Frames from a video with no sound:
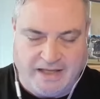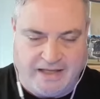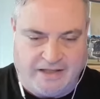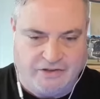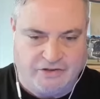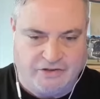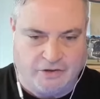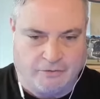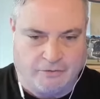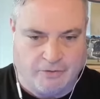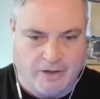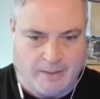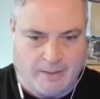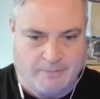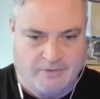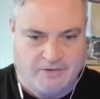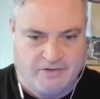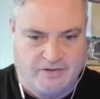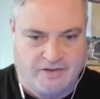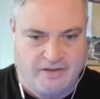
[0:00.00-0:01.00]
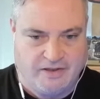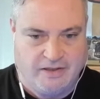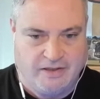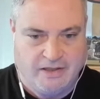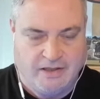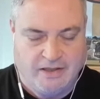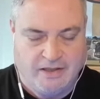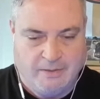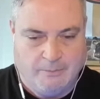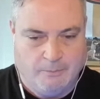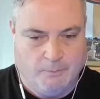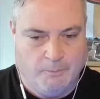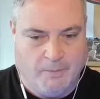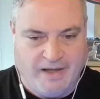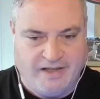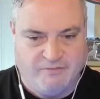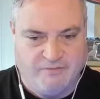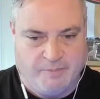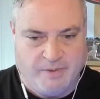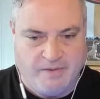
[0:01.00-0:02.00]
A'Shawn Robinson
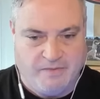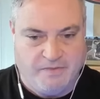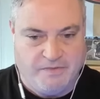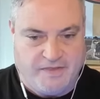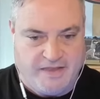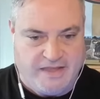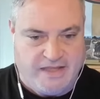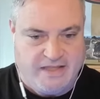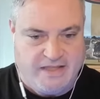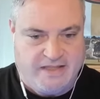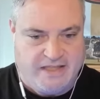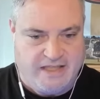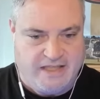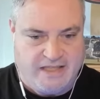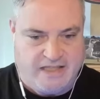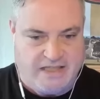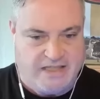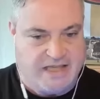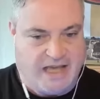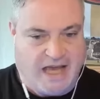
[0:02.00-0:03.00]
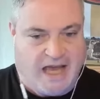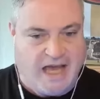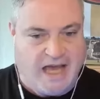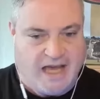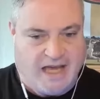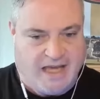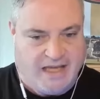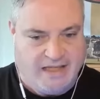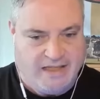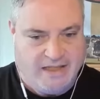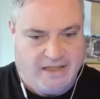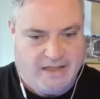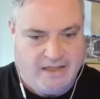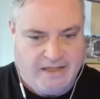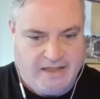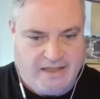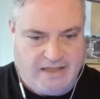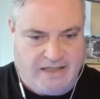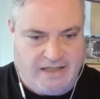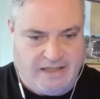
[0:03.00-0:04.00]
might have been the key guy
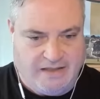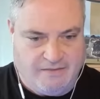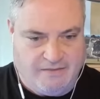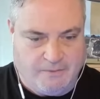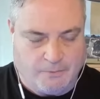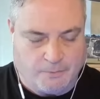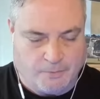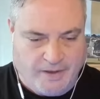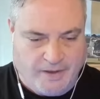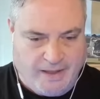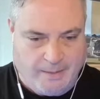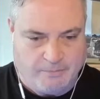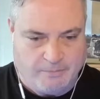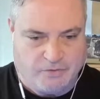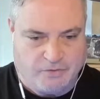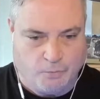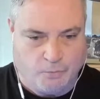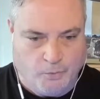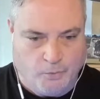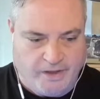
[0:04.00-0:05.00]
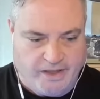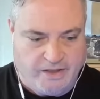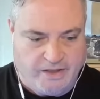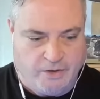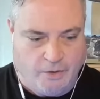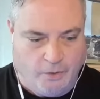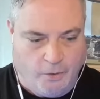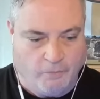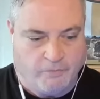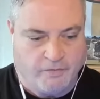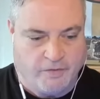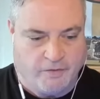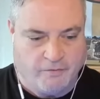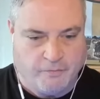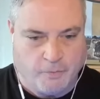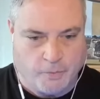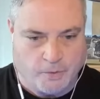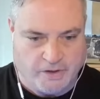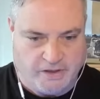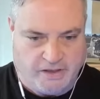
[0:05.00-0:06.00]
in the Rams' win over the
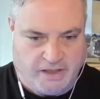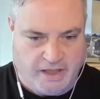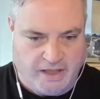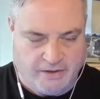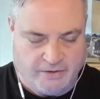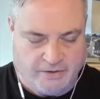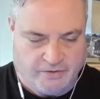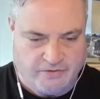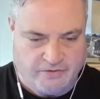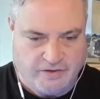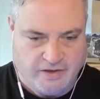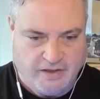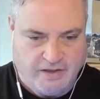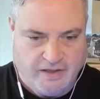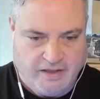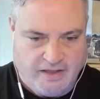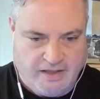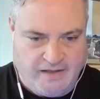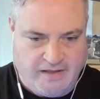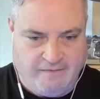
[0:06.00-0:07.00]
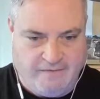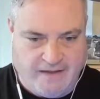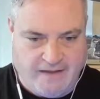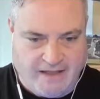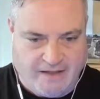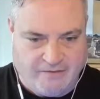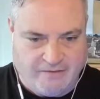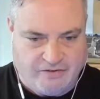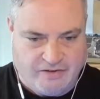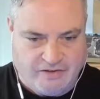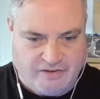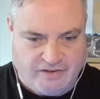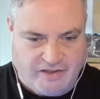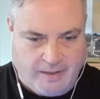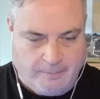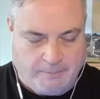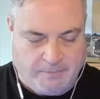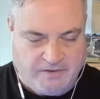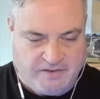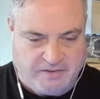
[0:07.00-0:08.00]
49ers in the NFC
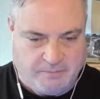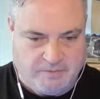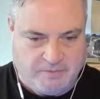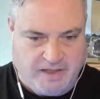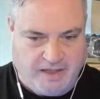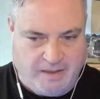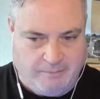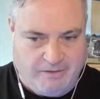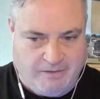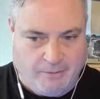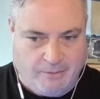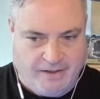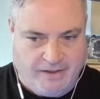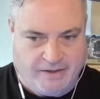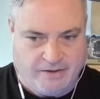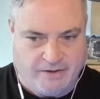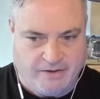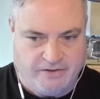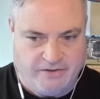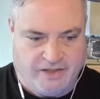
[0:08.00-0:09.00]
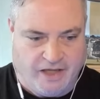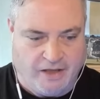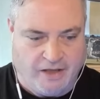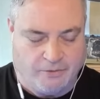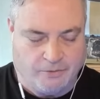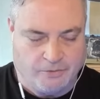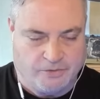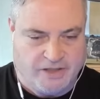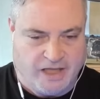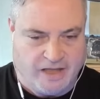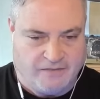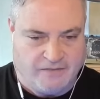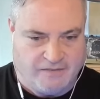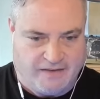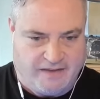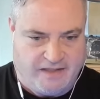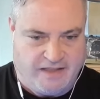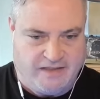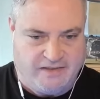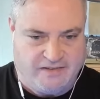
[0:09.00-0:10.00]
Championship game. Now, Aaron Donald got the
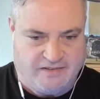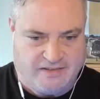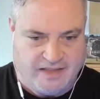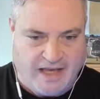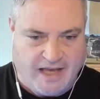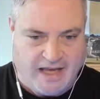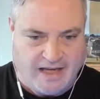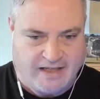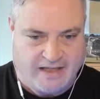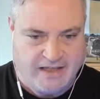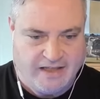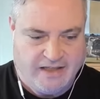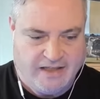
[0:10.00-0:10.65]
key sack